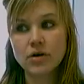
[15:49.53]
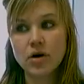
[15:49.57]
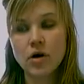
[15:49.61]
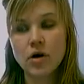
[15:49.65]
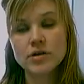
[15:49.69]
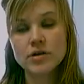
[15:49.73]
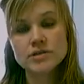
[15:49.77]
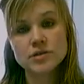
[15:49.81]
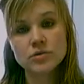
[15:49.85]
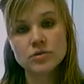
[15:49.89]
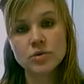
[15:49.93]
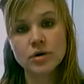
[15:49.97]

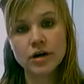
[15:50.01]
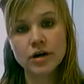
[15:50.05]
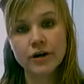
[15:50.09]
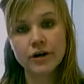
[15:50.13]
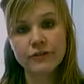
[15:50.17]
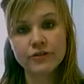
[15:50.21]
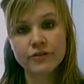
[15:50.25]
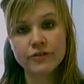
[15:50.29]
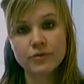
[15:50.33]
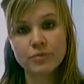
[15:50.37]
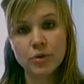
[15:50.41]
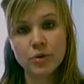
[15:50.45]
also work
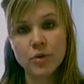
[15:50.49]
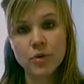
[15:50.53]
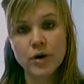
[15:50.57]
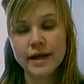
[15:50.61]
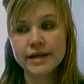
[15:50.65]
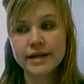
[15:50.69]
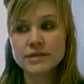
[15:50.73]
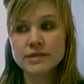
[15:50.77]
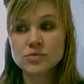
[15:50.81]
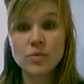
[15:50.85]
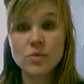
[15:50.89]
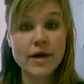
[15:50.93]
for
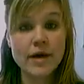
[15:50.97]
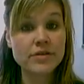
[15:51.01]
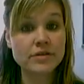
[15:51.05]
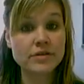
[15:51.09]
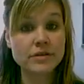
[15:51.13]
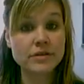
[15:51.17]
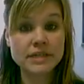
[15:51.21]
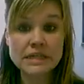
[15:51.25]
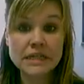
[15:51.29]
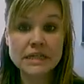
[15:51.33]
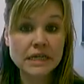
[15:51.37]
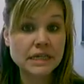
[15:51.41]
boys, whether
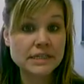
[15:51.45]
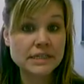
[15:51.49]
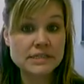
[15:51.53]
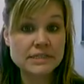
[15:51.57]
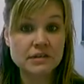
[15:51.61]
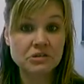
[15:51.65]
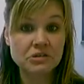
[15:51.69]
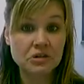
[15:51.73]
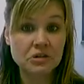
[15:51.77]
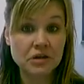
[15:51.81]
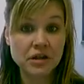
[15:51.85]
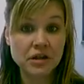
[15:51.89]
it does
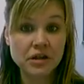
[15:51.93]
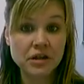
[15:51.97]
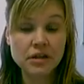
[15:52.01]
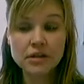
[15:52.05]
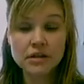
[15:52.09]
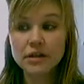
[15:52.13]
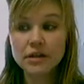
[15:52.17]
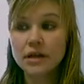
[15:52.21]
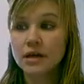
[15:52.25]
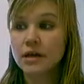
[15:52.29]
at all,